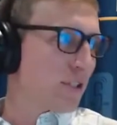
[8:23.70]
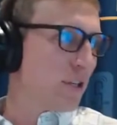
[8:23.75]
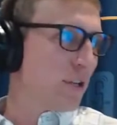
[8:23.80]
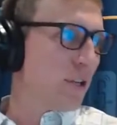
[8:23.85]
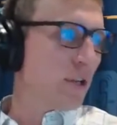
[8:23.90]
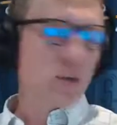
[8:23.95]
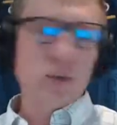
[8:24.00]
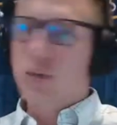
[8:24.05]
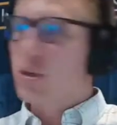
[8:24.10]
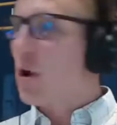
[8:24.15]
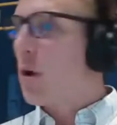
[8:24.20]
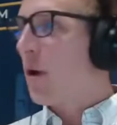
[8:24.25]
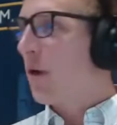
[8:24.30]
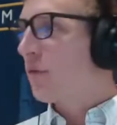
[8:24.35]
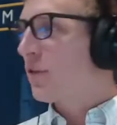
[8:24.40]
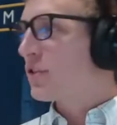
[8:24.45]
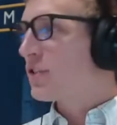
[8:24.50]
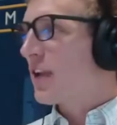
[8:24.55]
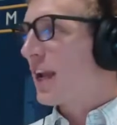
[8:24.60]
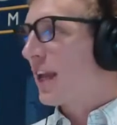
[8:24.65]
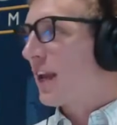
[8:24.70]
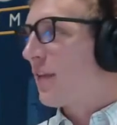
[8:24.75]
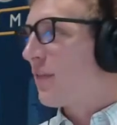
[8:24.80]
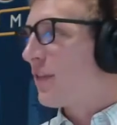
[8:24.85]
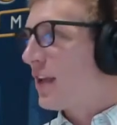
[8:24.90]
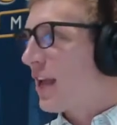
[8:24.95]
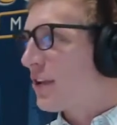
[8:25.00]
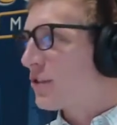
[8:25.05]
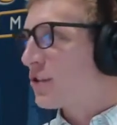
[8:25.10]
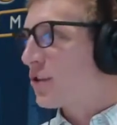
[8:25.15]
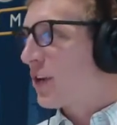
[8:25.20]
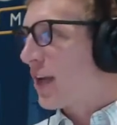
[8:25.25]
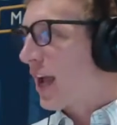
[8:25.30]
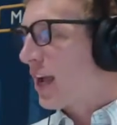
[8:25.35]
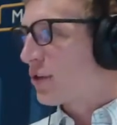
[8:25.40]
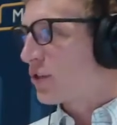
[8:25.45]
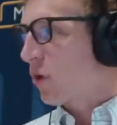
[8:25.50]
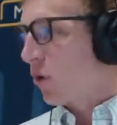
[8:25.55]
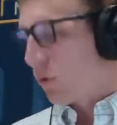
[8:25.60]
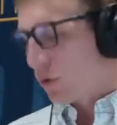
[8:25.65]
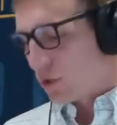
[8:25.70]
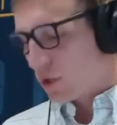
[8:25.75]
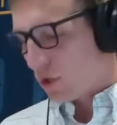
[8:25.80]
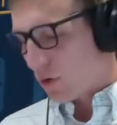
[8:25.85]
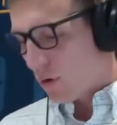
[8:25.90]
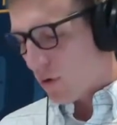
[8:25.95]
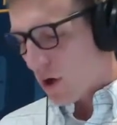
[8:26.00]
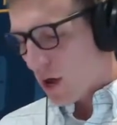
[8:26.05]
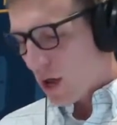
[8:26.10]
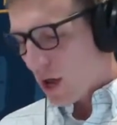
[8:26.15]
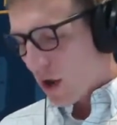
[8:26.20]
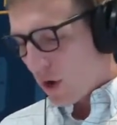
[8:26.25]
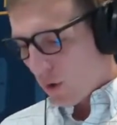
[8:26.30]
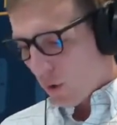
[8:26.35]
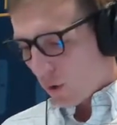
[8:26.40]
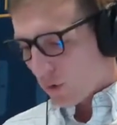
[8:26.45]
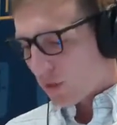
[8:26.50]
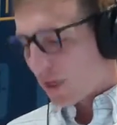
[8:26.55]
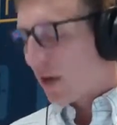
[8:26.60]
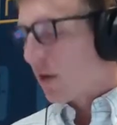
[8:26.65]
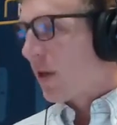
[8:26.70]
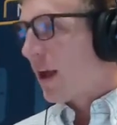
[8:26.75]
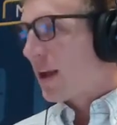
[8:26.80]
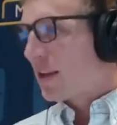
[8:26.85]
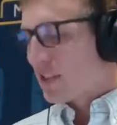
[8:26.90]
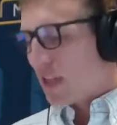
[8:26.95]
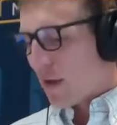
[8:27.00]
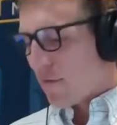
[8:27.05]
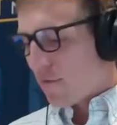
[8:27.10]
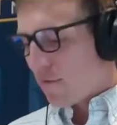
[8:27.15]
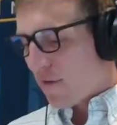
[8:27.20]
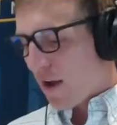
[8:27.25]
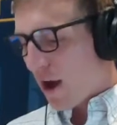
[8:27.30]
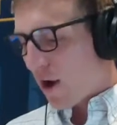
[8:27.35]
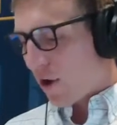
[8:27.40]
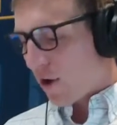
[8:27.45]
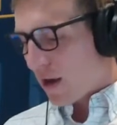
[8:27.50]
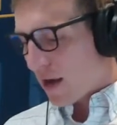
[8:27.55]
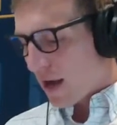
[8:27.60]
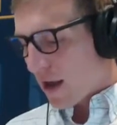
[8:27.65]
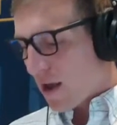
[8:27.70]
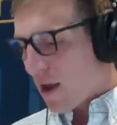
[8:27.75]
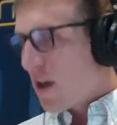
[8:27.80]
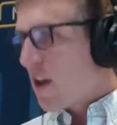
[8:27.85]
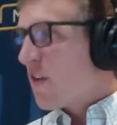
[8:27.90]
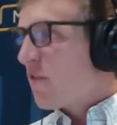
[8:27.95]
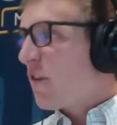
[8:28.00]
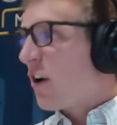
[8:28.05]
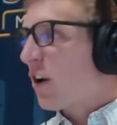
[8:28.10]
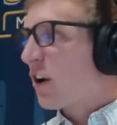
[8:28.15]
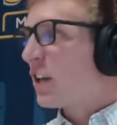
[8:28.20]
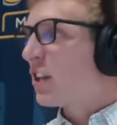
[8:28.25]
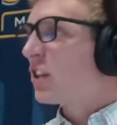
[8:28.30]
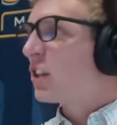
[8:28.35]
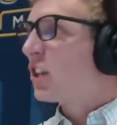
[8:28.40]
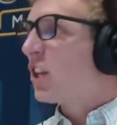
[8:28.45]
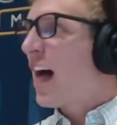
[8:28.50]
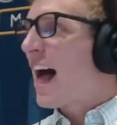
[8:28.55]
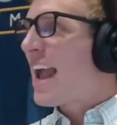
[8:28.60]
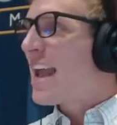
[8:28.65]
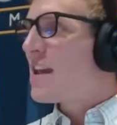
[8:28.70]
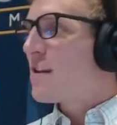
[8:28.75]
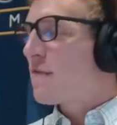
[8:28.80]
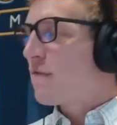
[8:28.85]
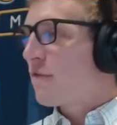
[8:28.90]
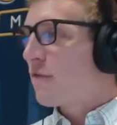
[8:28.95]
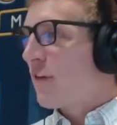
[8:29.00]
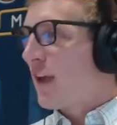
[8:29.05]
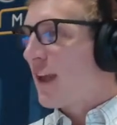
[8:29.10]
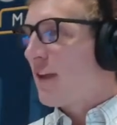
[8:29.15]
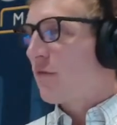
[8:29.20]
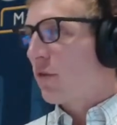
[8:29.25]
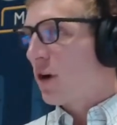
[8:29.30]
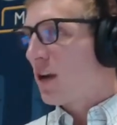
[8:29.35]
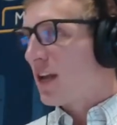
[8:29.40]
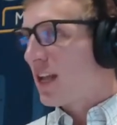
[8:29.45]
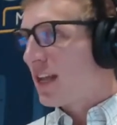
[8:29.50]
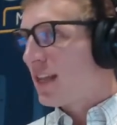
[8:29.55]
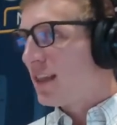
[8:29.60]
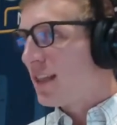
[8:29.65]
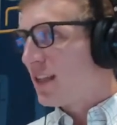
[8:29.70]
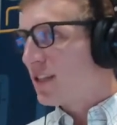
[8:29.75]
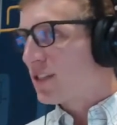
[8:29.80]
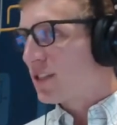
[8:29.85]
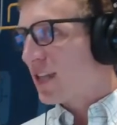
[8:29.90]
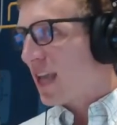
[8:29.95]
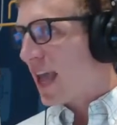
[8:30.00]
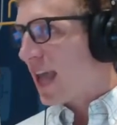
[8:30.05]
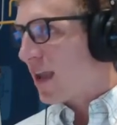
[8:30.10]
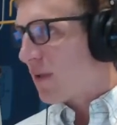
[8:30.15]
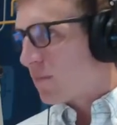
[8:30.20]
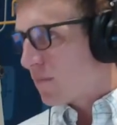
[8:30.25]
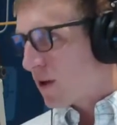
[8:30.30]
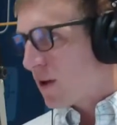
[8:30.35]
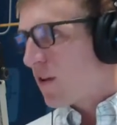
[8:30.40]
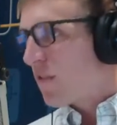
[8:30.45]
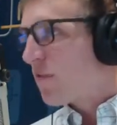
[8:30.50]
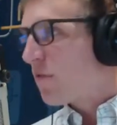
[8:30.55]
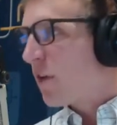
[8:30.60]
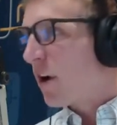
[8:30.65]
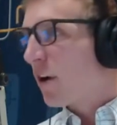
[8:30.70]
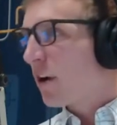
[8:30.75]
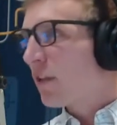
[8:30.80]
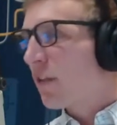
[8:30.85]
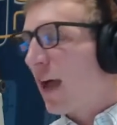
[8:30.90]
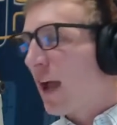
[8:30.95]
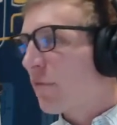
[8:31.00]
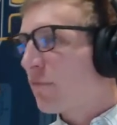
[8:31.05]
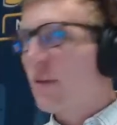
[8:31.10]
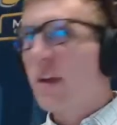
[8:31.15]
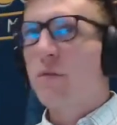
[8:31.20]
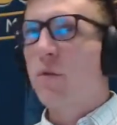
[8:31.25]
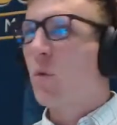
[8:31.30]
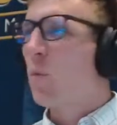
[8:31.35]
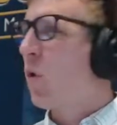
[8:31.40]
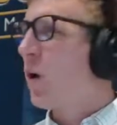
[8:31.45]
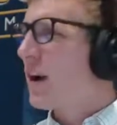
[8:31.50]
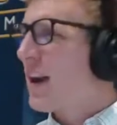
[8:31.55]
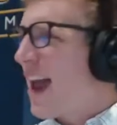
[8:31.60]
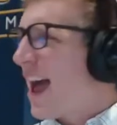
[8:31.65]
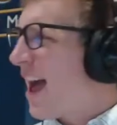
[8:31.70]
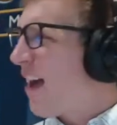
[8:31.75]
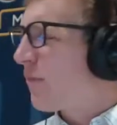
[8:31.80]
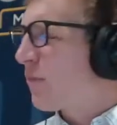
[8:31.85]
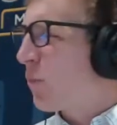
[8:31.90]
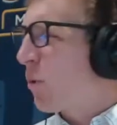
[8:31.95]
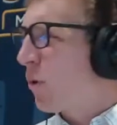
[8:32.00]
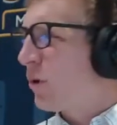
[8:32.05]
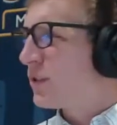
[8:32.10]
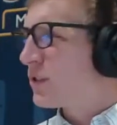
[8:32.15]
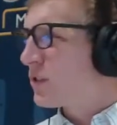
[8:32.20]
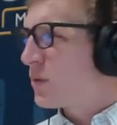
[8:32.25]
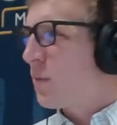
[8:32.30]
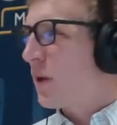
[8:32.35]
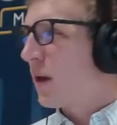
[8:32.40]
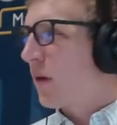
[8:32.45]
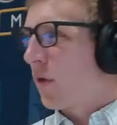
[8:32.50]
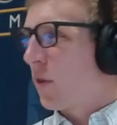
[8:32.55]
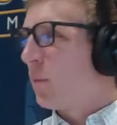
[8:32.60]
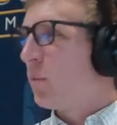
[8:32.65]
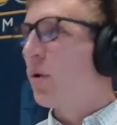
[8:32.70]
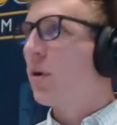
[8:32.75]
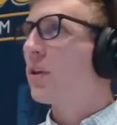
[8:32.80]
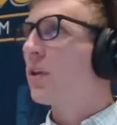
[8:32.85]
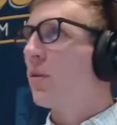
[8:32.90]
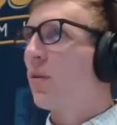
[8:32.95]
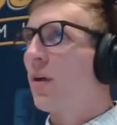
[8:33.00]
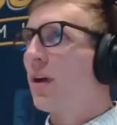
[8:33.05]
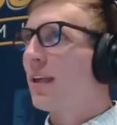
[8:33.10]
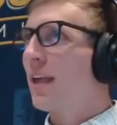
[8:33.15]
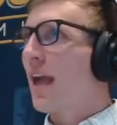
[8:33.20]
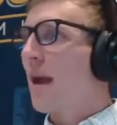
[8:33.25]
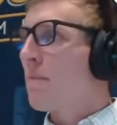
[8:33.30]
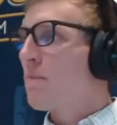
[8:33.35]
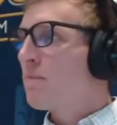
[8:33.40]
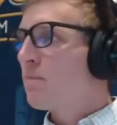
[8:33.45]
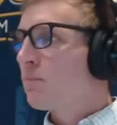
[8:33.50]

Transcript: to this show every second of it yesterday, I told you North Carolina is a very, very light favorite in this game. Very light favorite. 1.5 points, depending on the book you look at.